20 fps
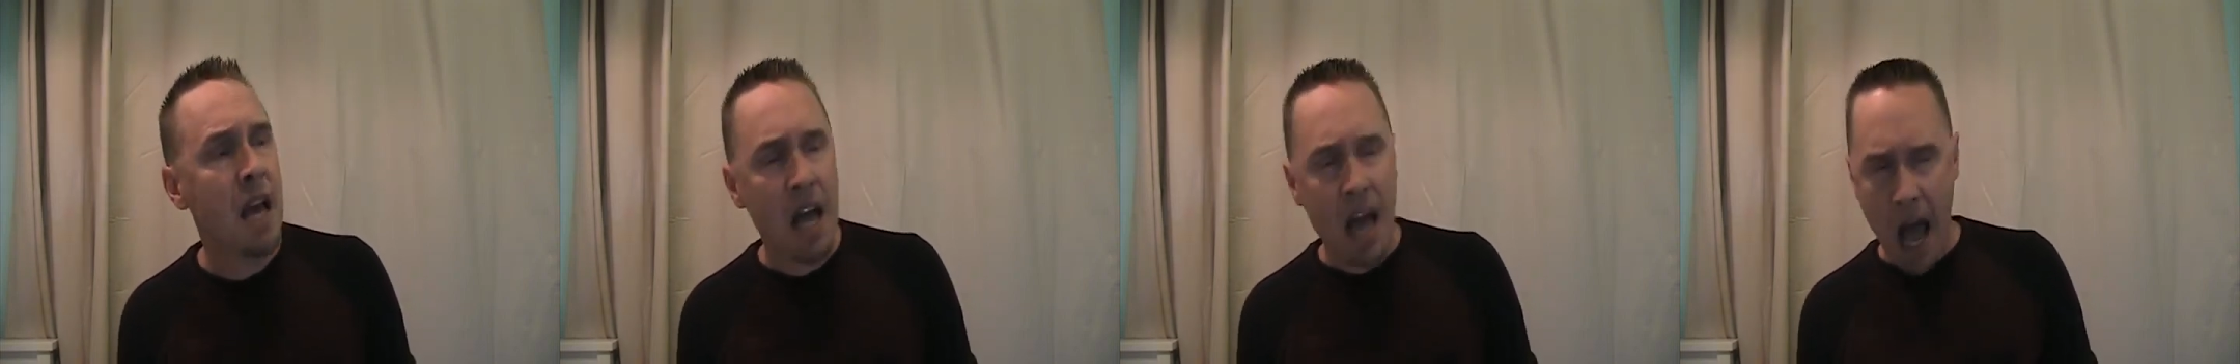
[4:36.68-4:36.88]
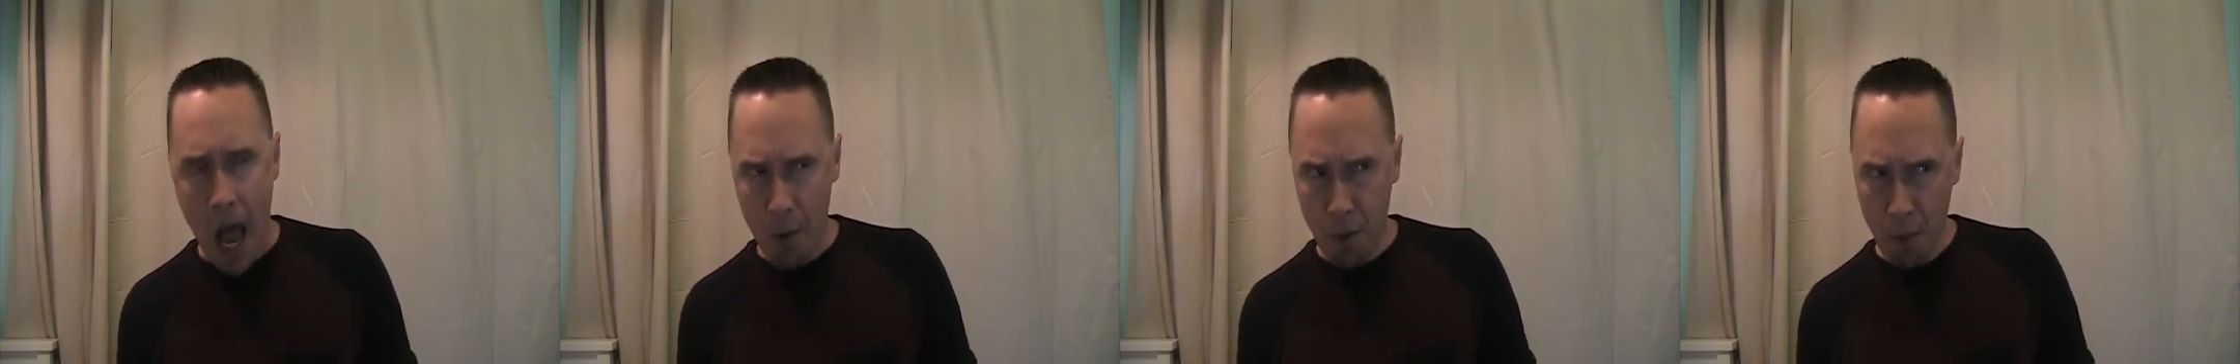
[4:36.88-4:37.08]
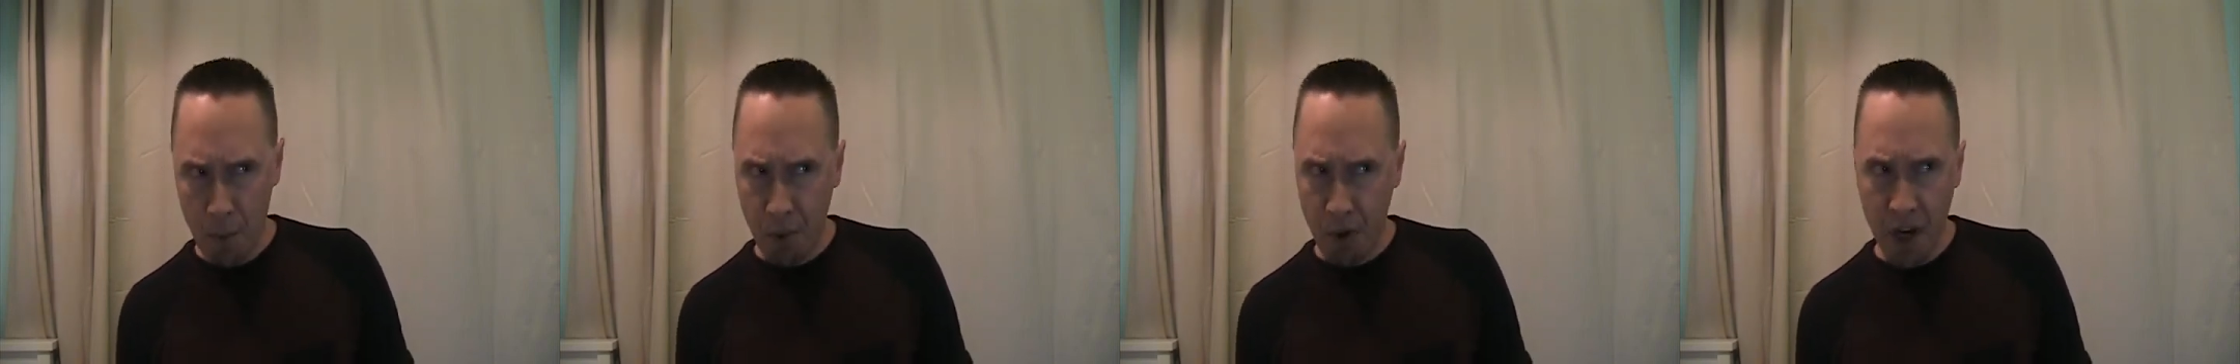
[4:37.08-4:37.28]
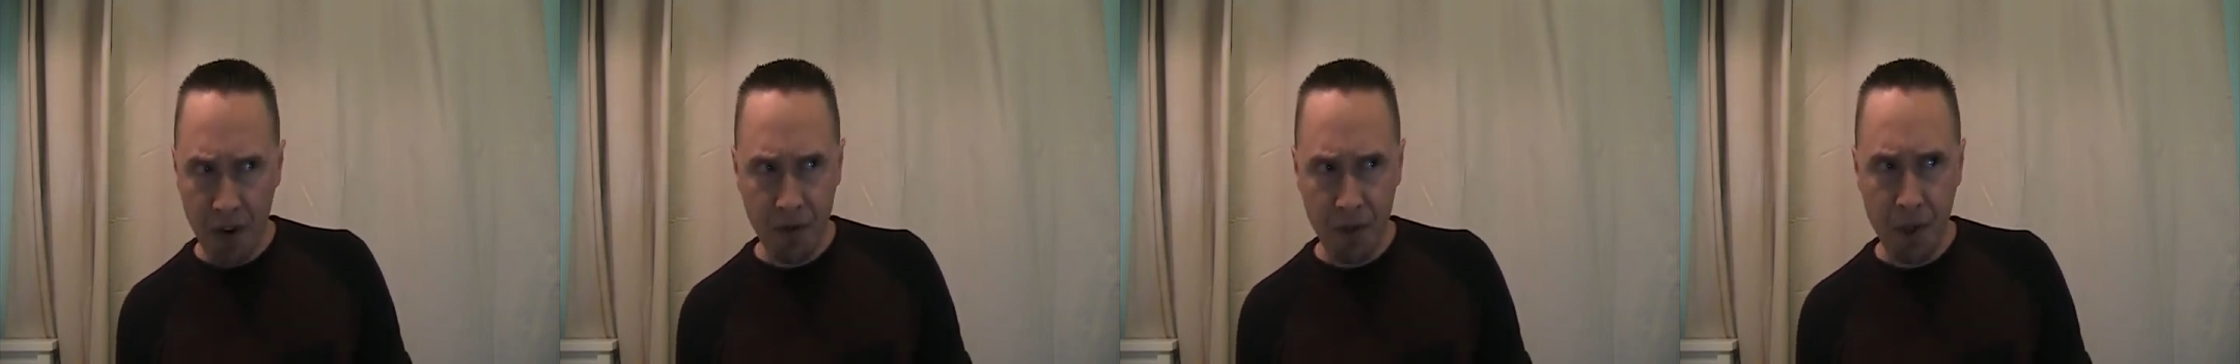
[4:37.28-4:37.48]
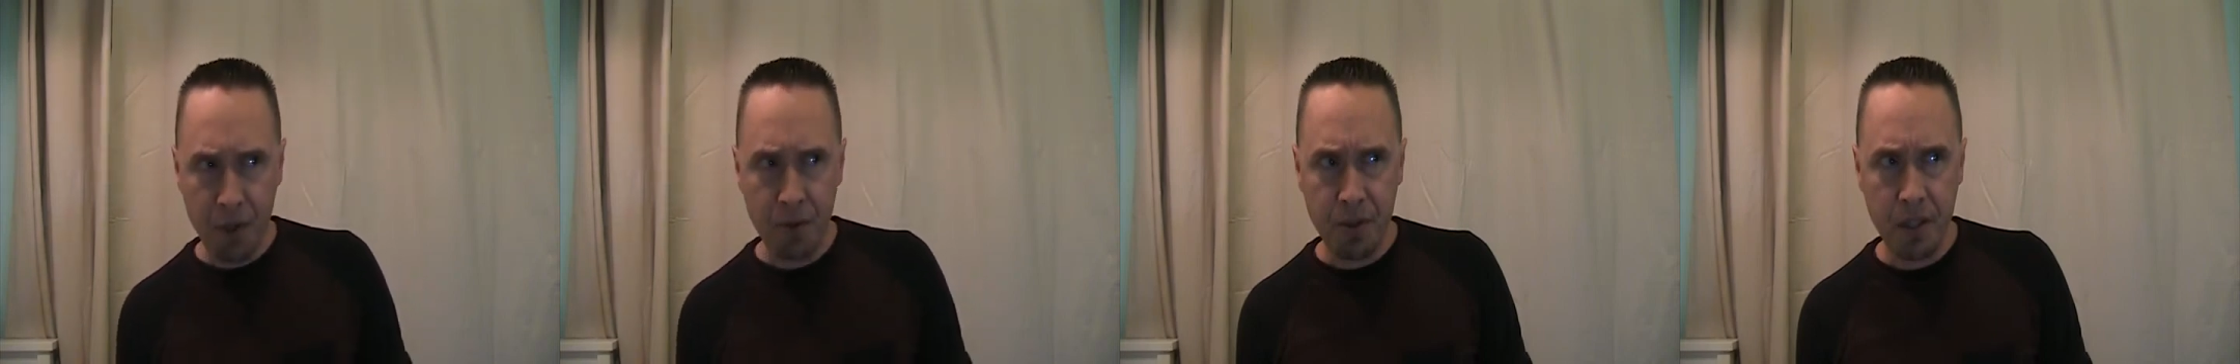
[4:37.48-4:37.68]
I will pray
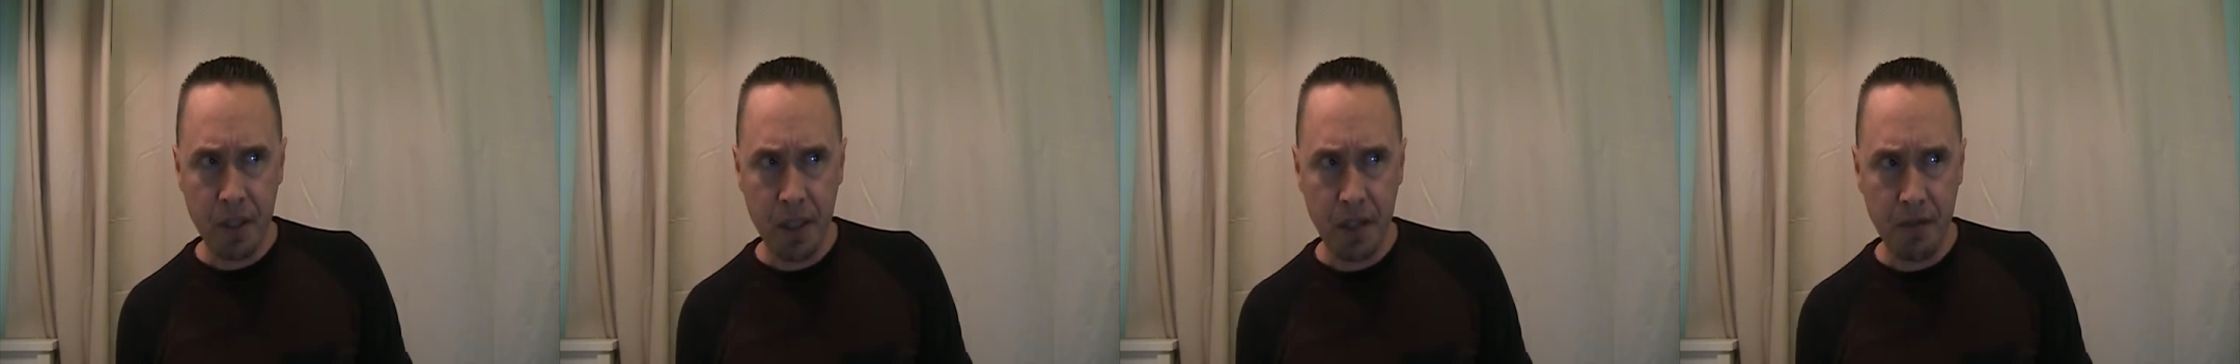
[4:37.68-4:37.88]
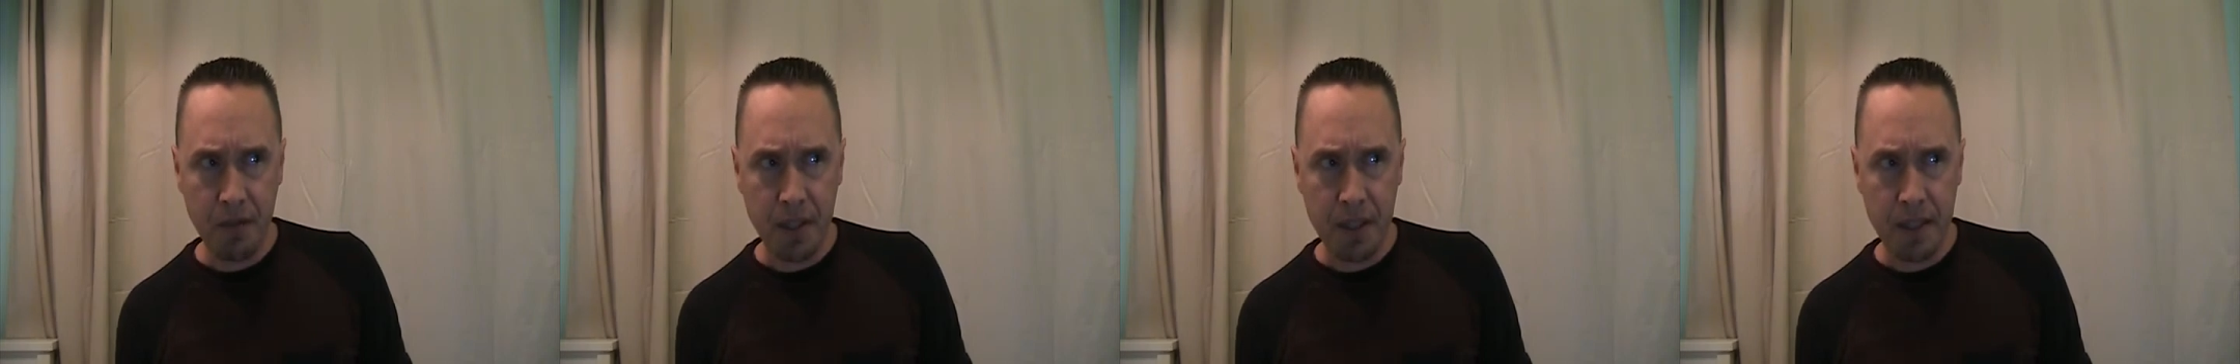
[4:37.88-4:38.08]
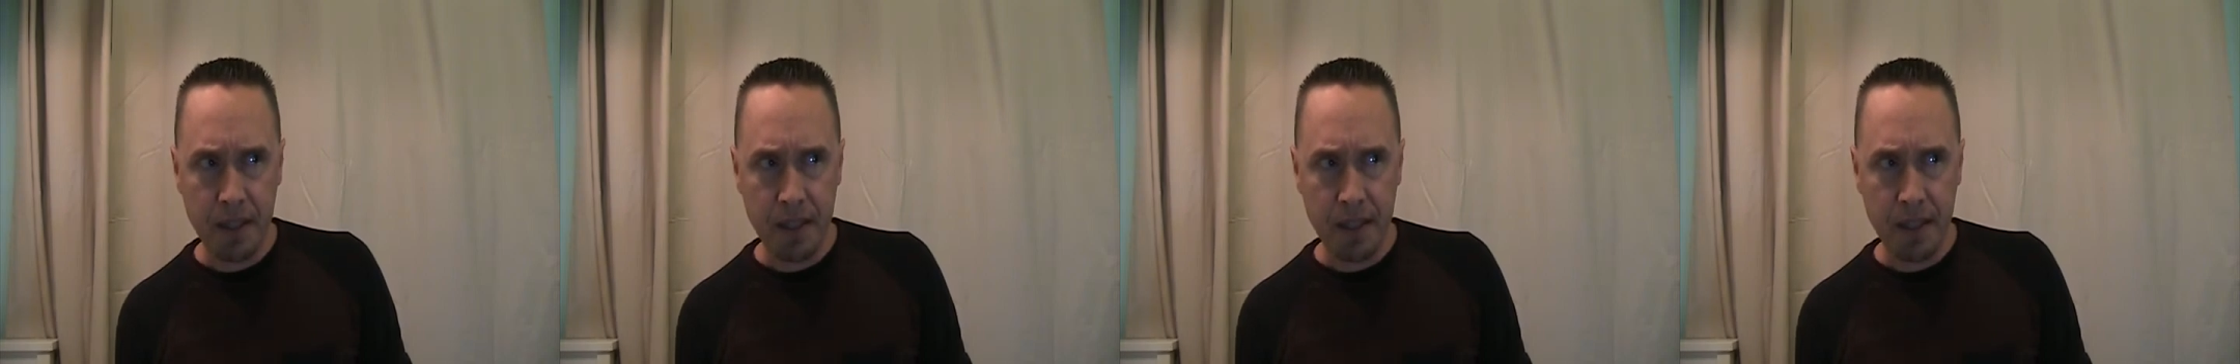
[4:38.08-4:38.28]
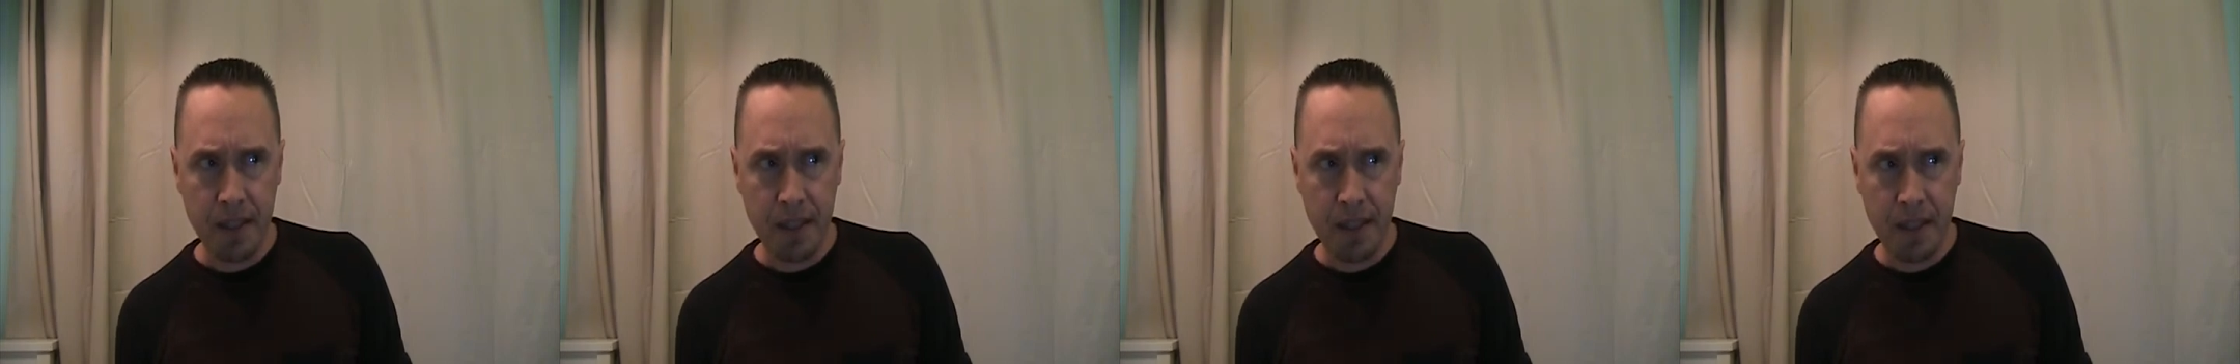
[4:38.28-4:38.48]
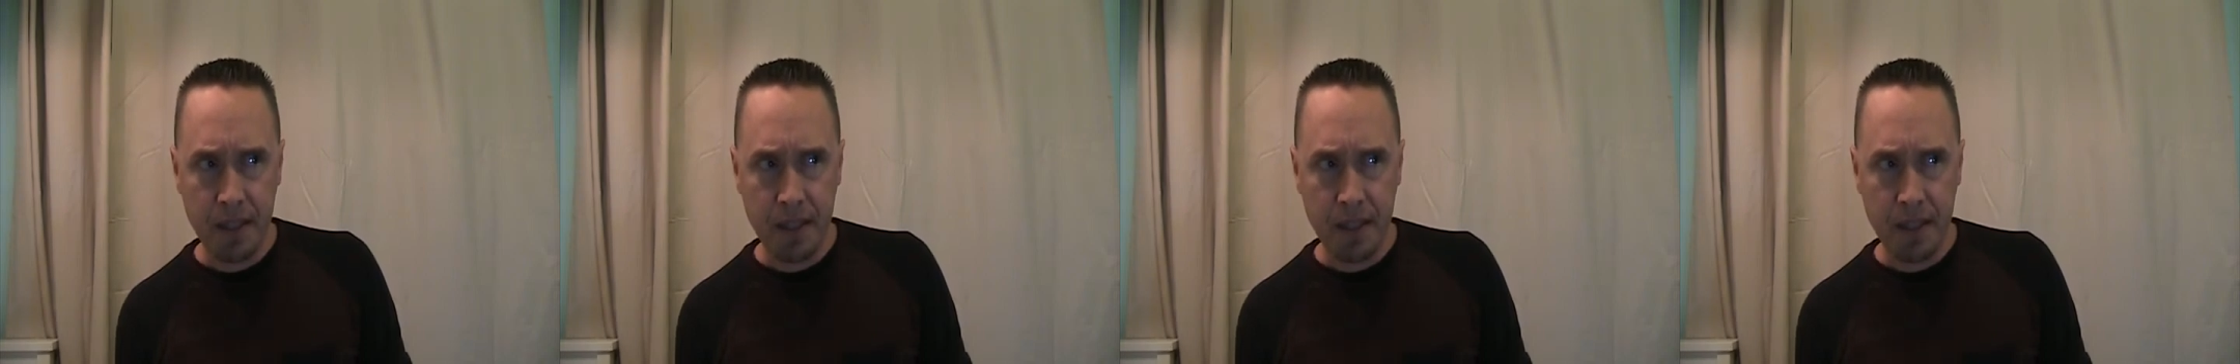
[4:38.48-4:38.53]
for your deliverance.